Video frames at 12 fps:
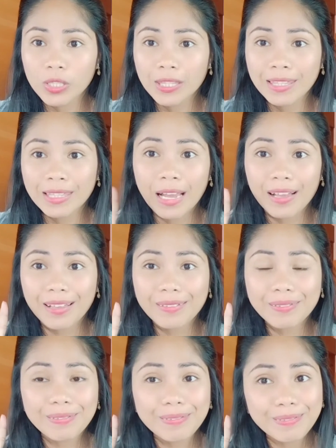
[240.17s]
na
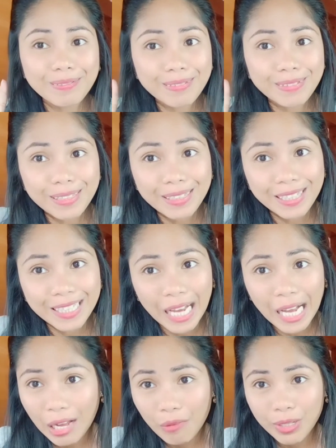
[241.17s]

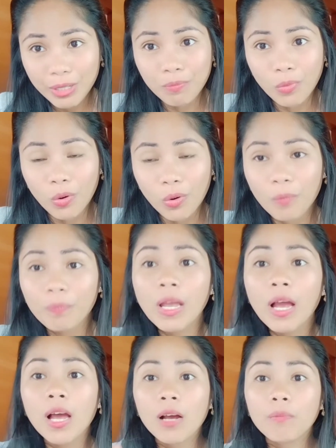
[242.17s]
gagawin mo
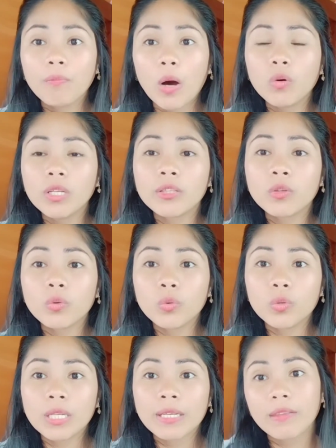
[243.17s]

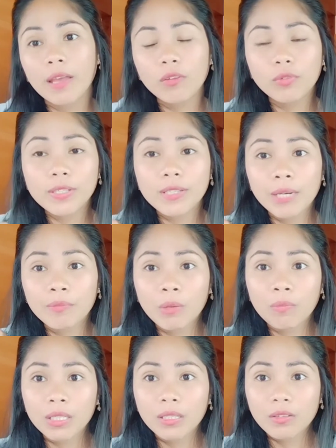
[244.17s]
paulit-ulit, every time na
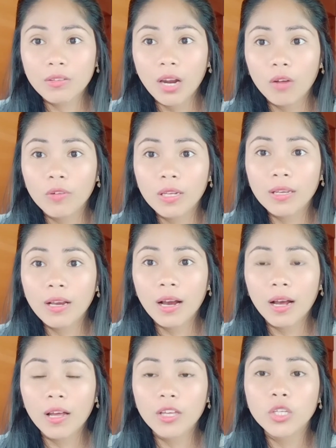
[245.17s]
magta-travel
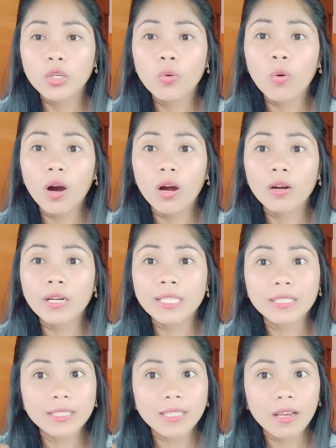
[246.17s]
ka, you are in
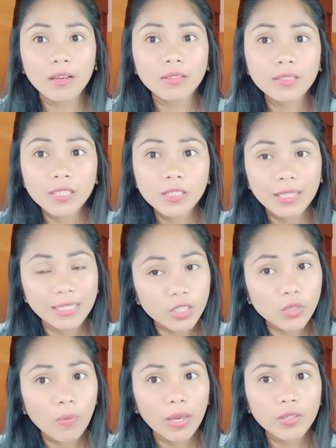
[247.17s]
the second
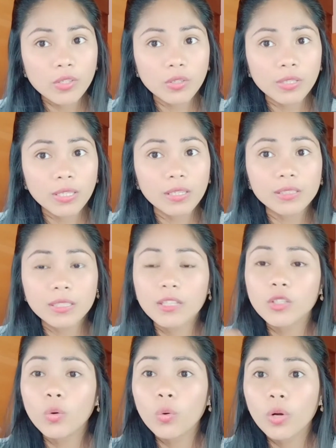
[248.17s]
inspection
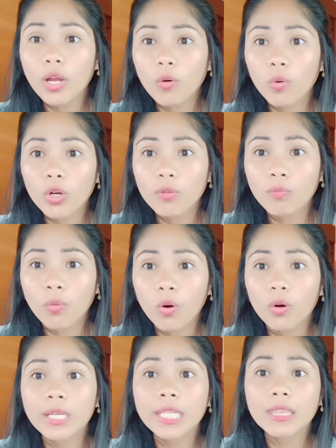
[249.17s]
kasi yung record mo
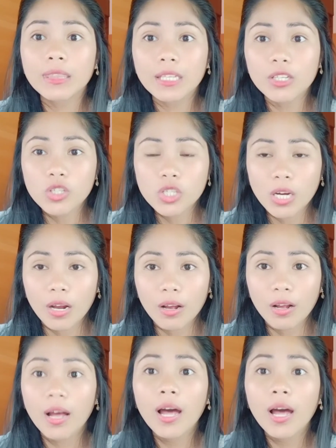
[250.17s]
hindi siya